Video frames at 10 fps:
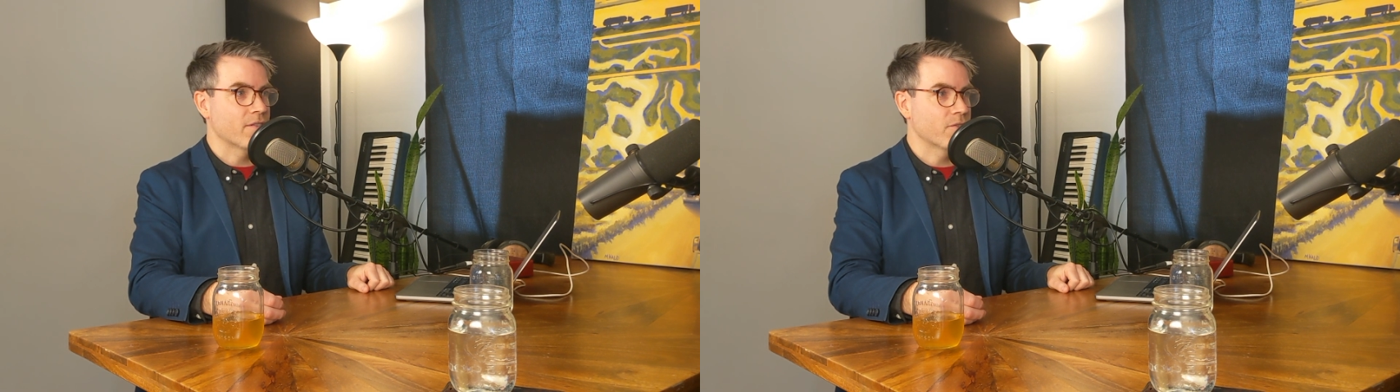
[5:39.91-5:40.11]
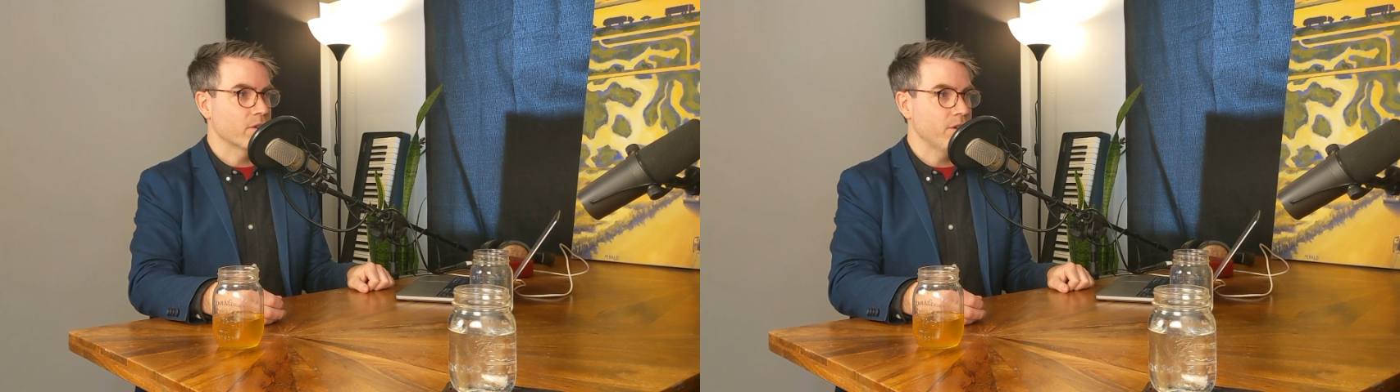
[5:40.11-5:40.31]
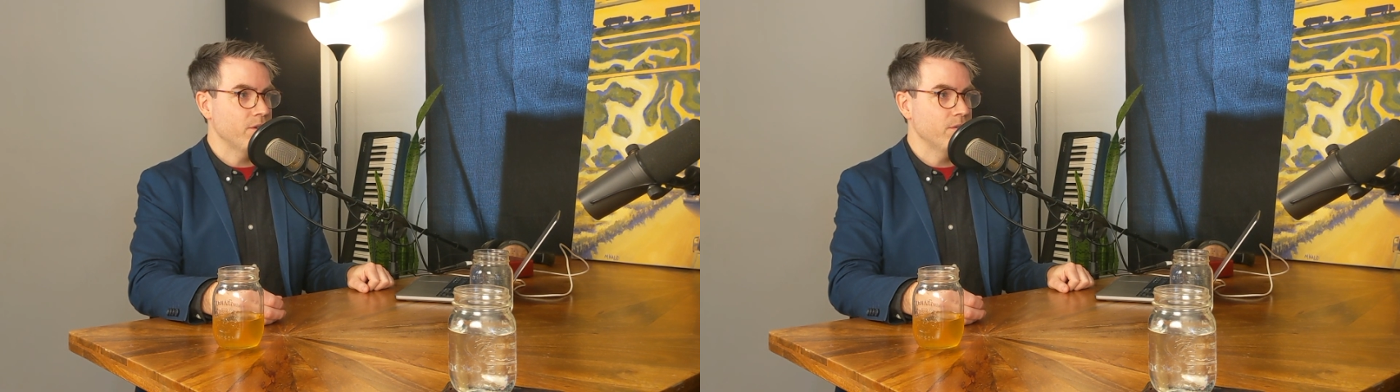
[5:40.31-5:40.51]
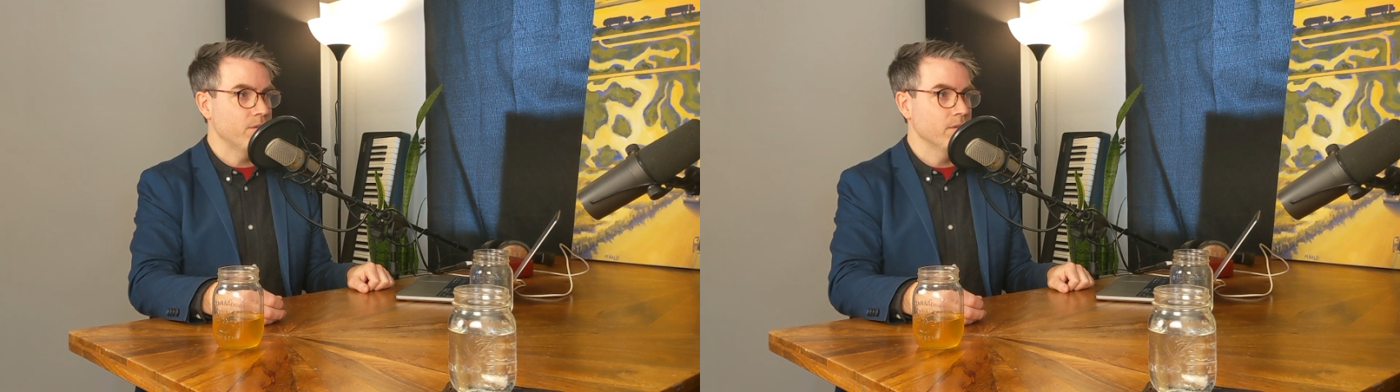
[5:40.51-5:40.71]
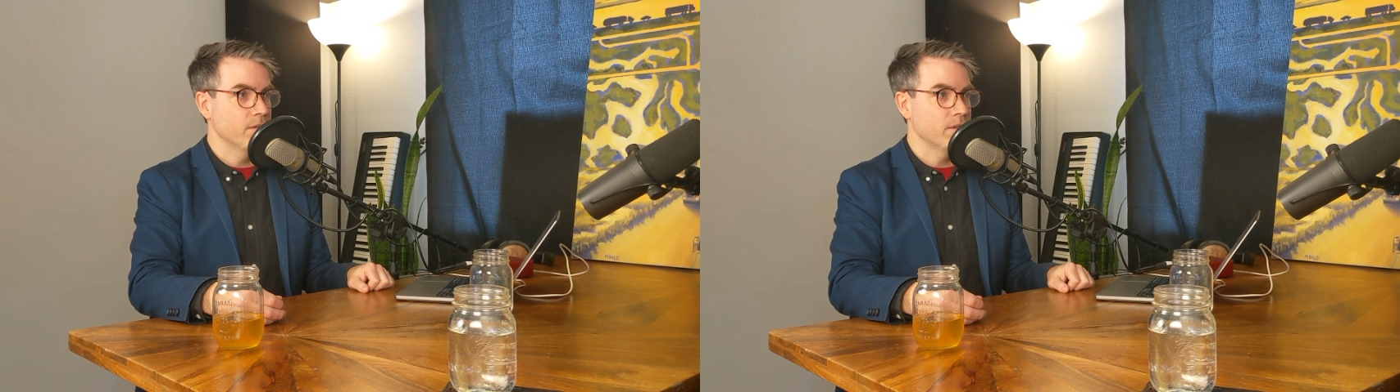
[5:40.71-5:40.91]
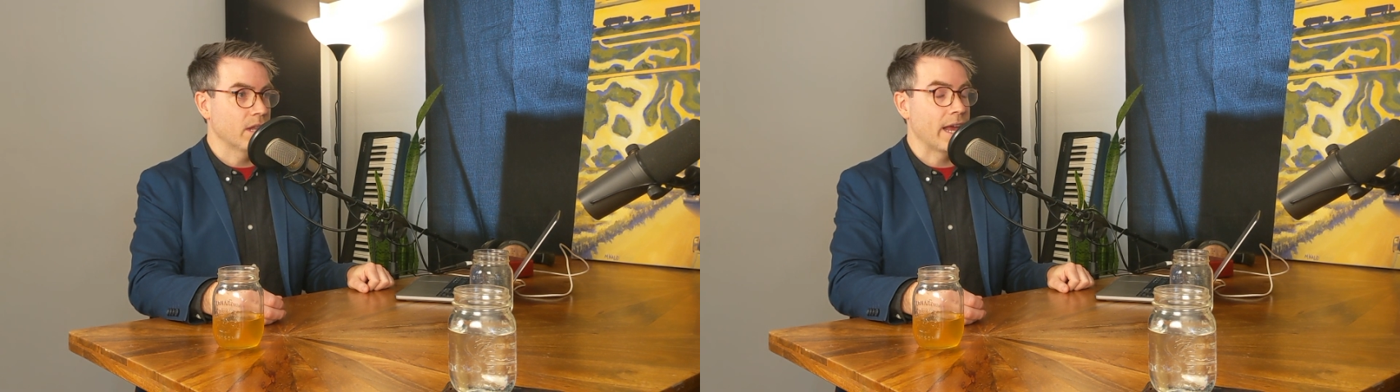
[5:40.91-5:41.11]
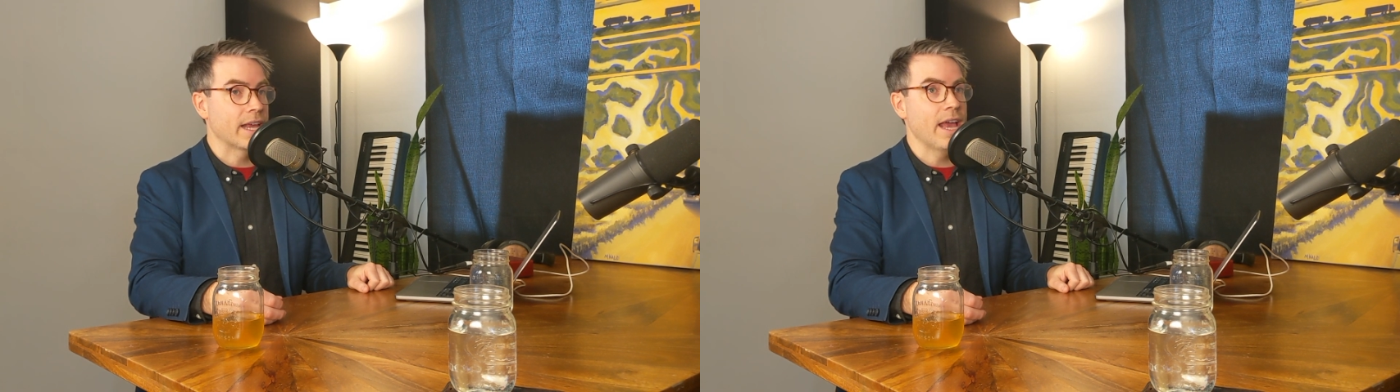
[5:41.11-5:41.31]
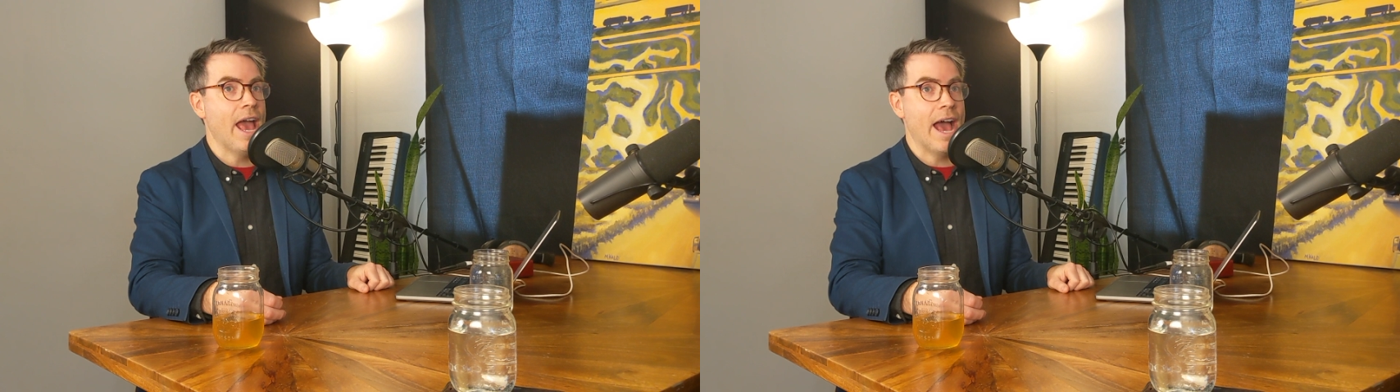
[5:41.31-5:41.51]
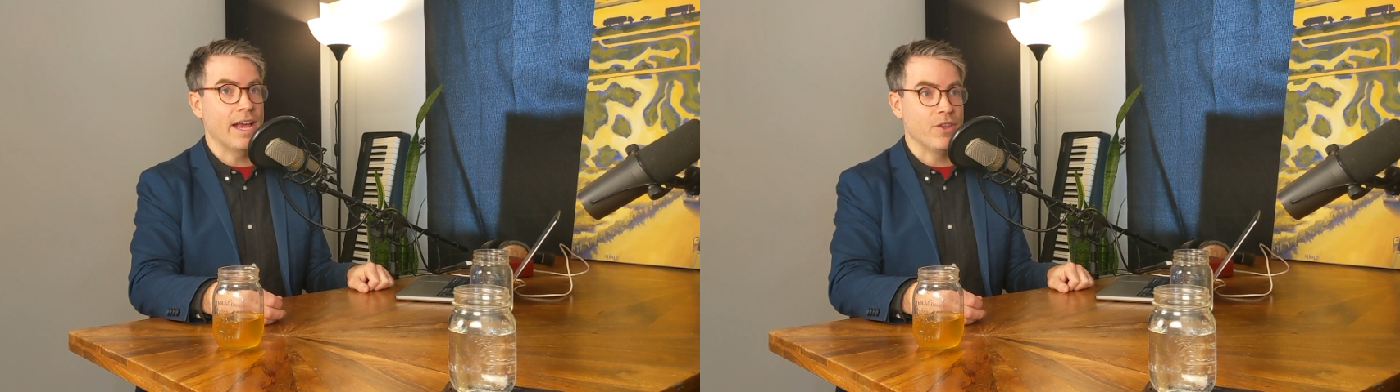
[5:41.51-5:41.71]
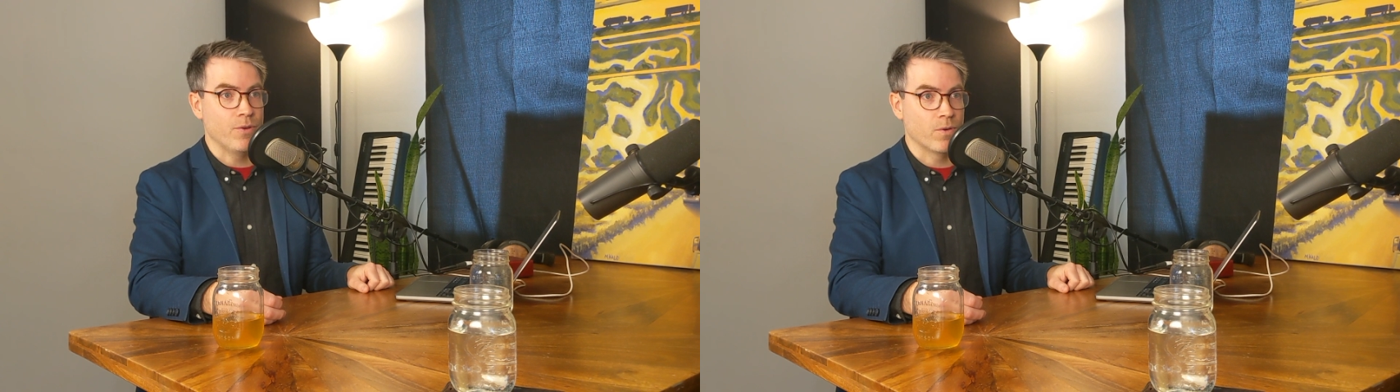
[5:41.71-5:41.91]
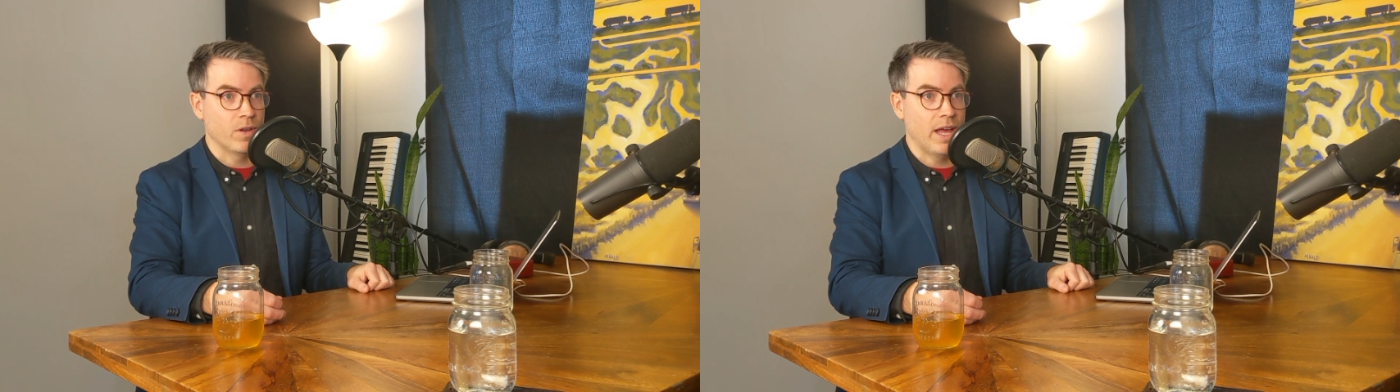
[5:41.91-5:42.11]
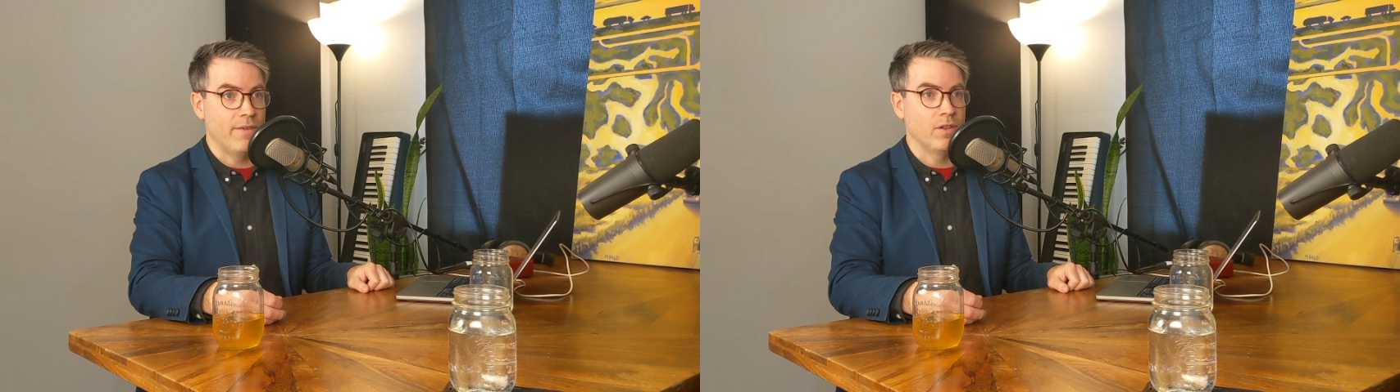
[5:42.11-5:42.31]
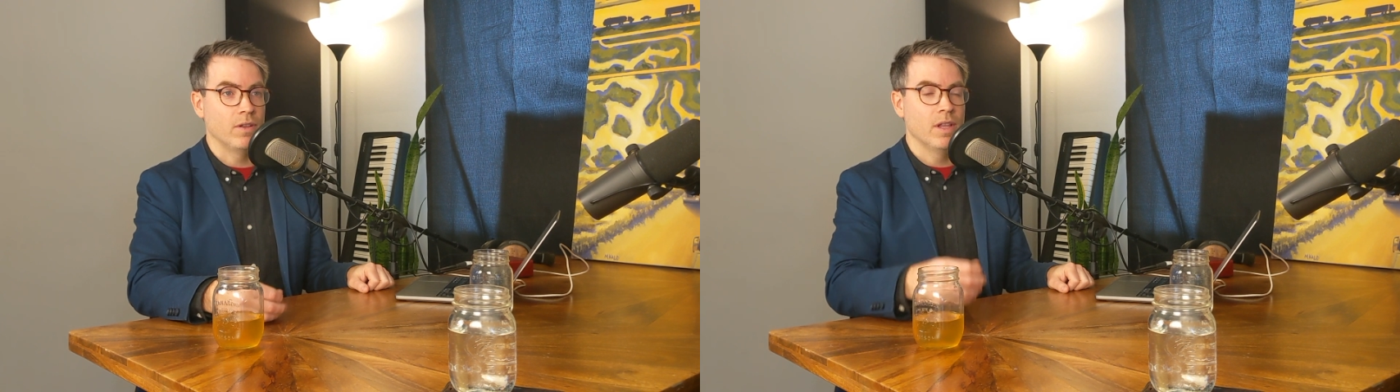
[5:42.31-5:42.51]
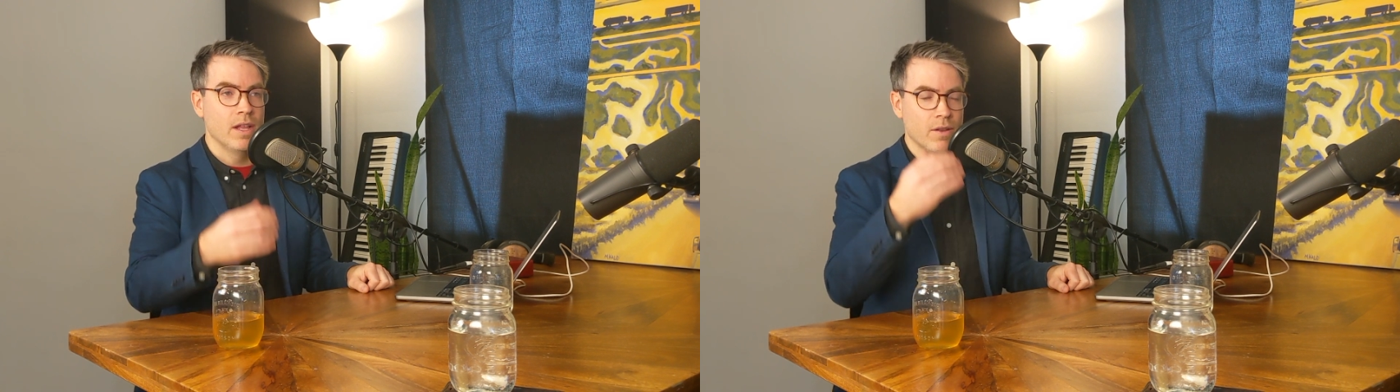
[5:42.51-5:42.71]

for you, like at your level,